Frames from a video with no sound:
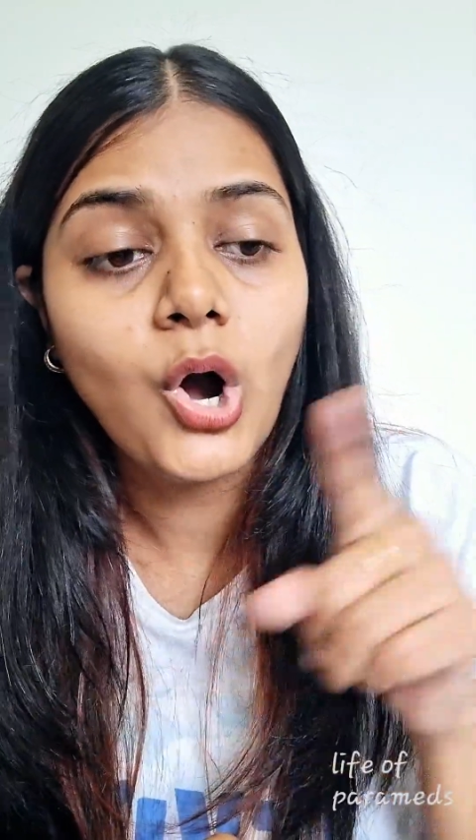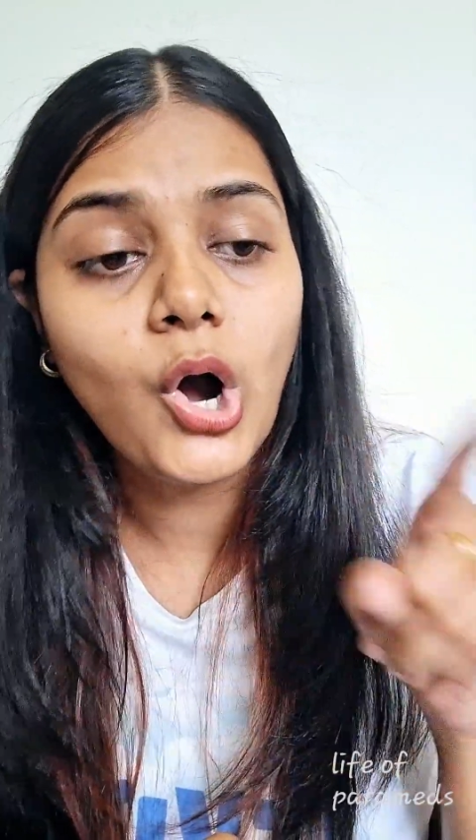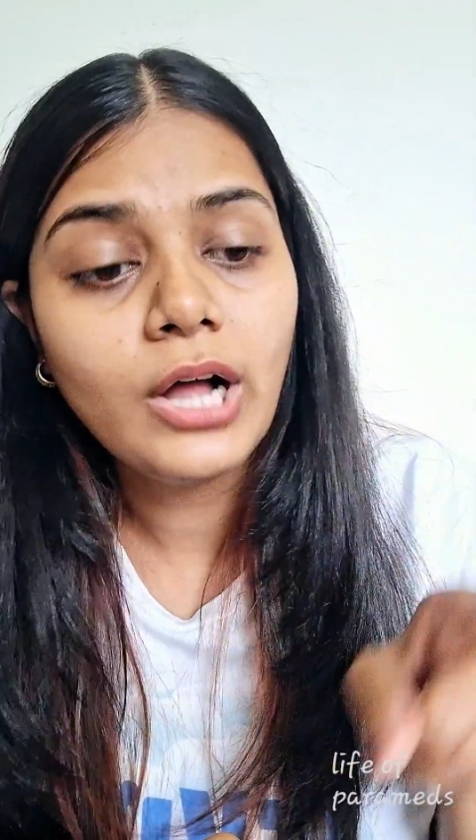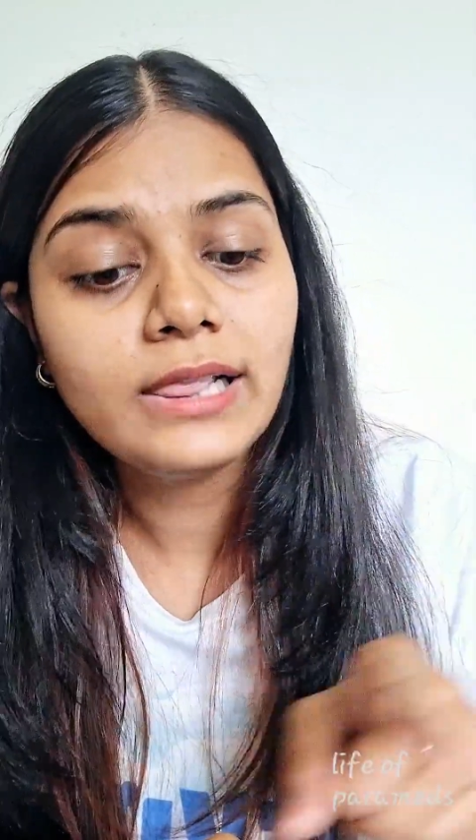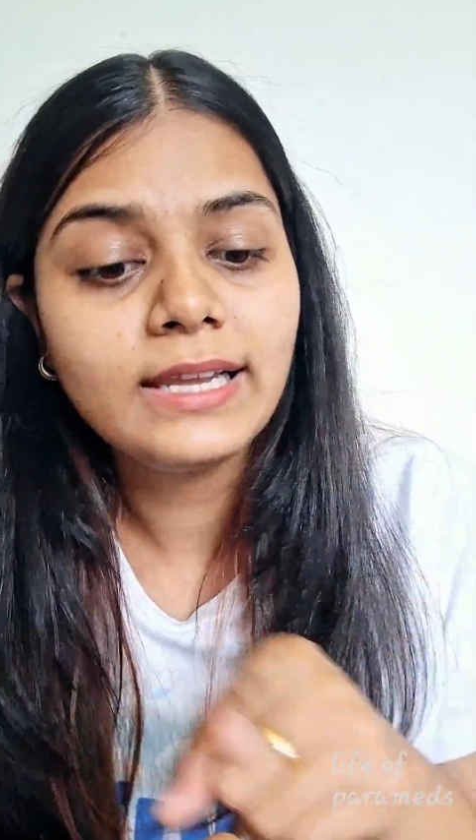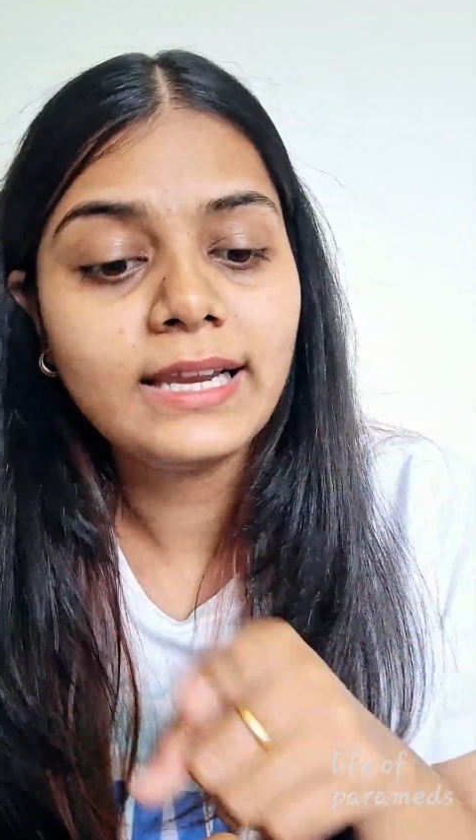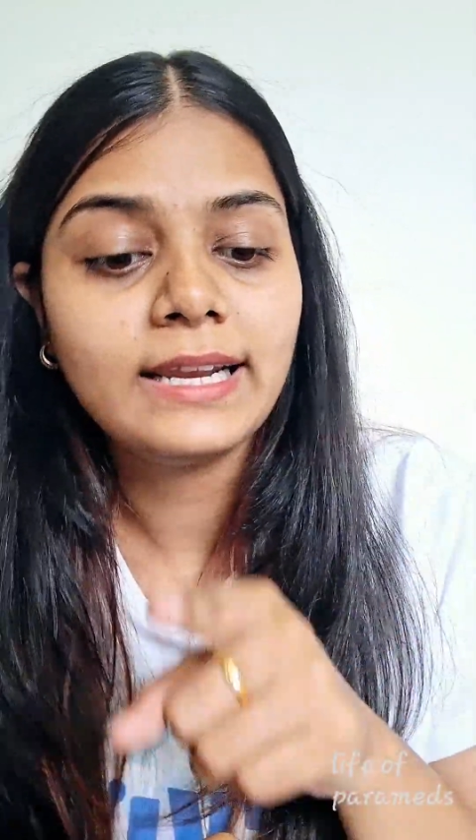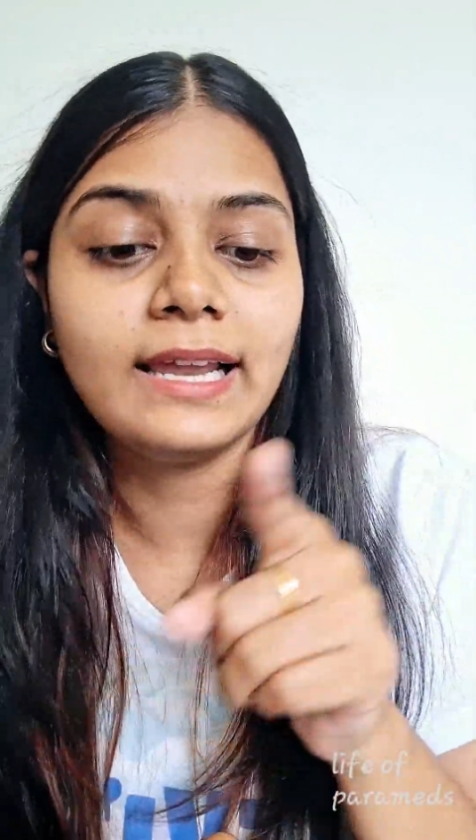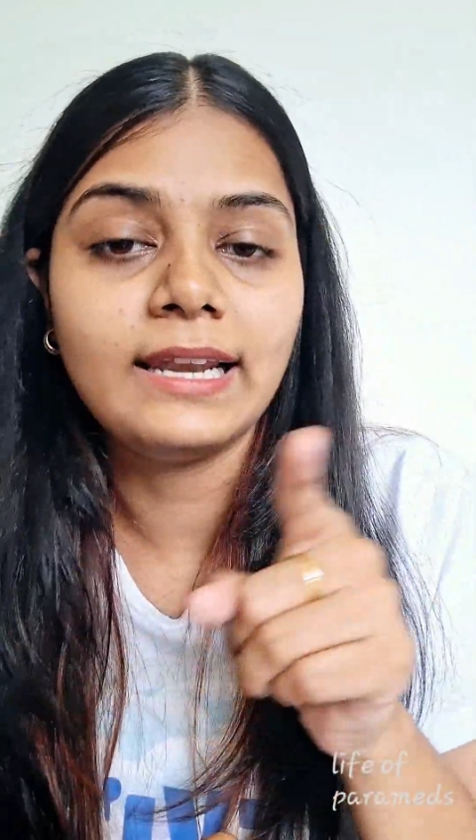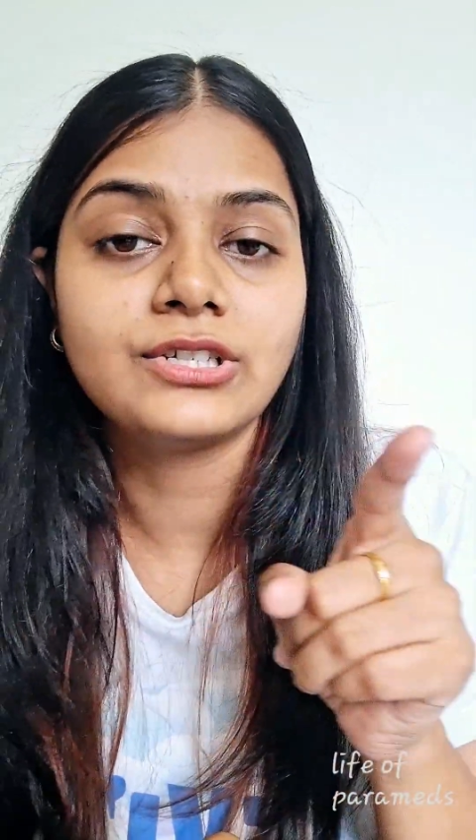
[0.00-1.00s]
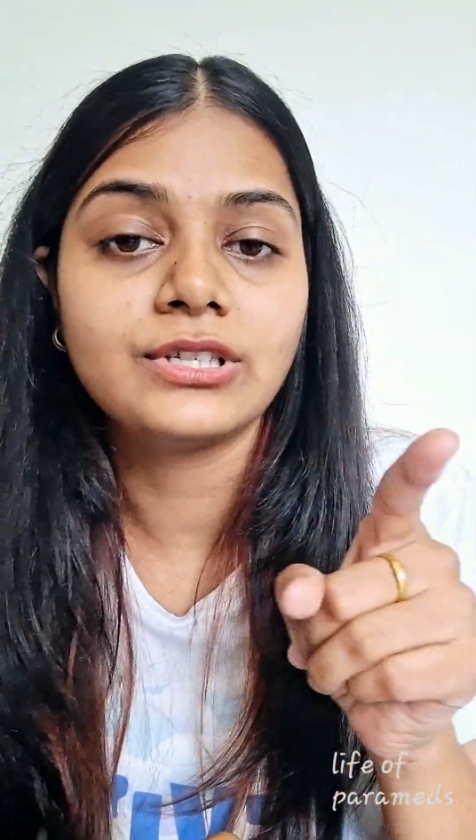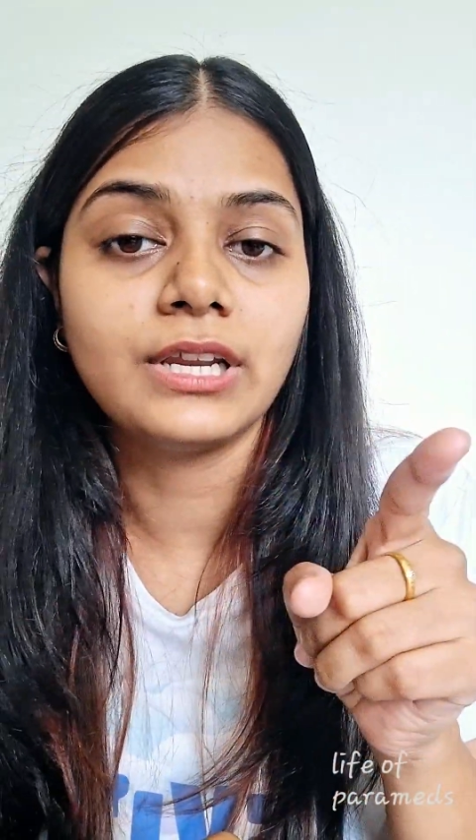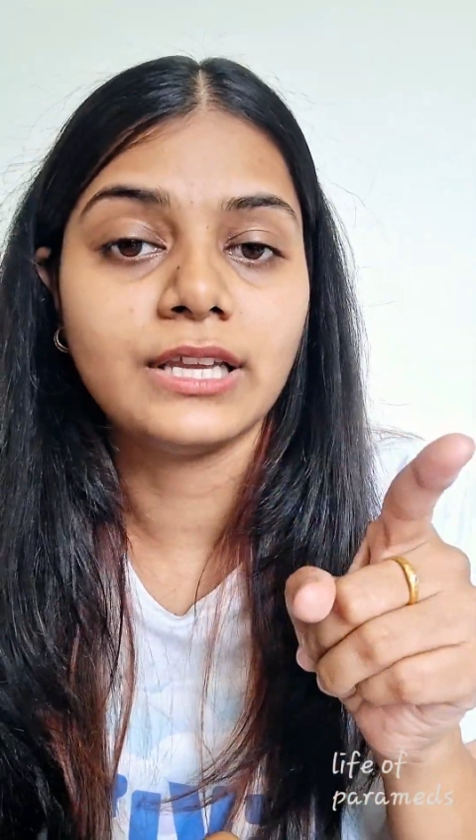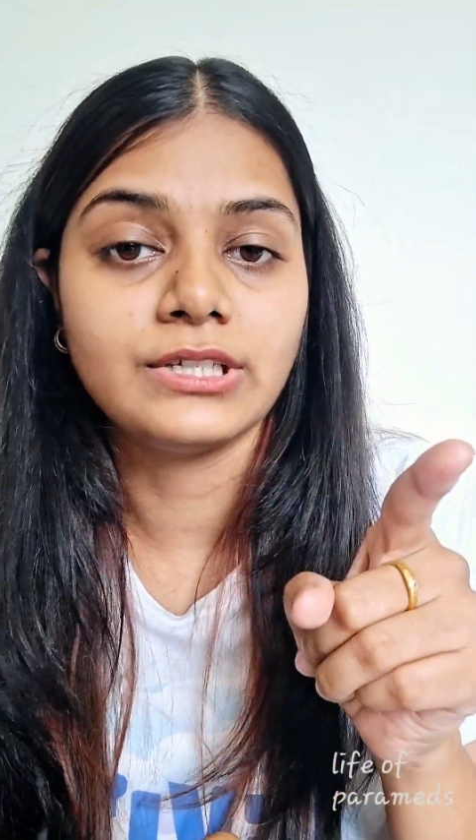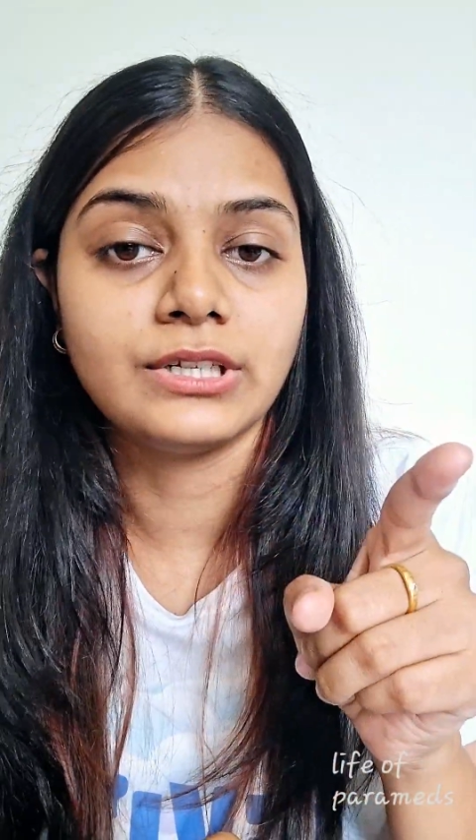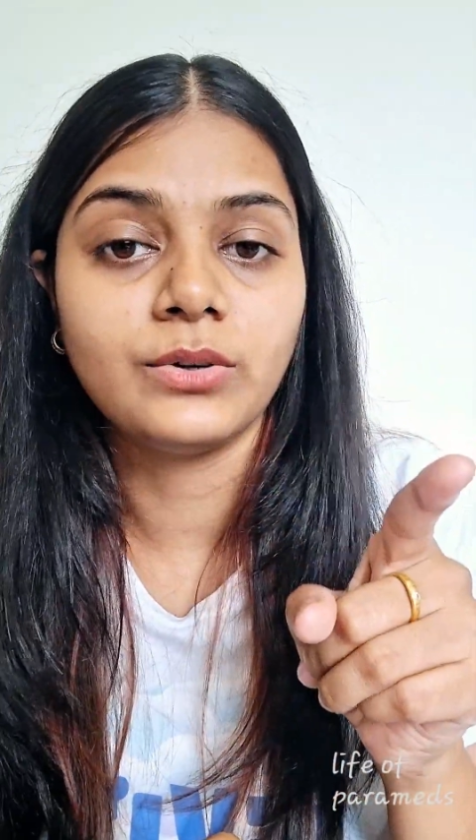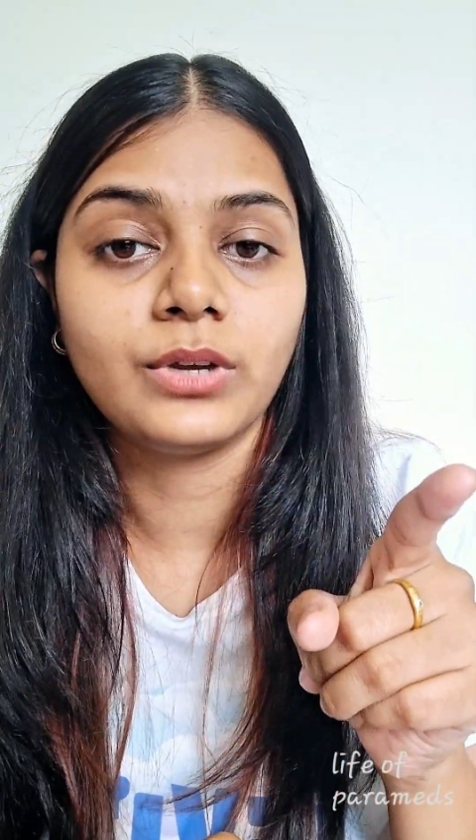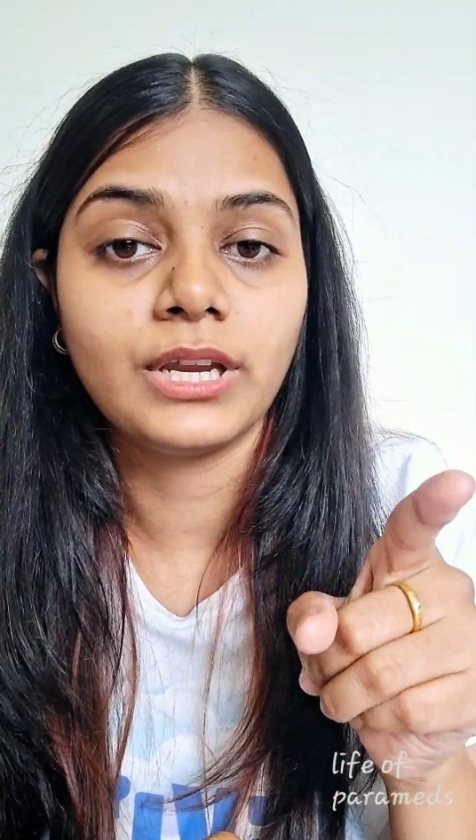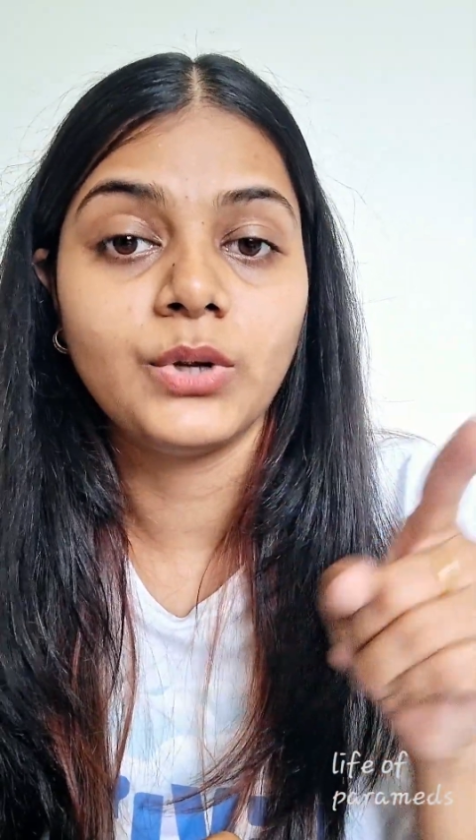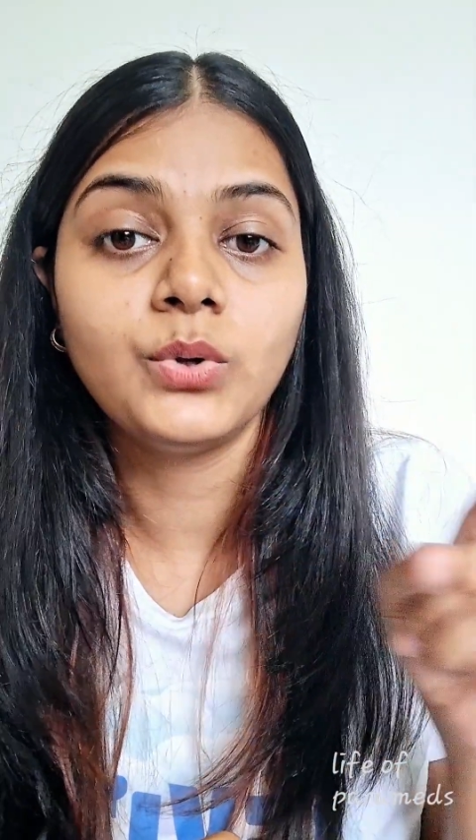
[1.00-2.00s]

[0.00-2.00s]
all the inhalational agent, okay,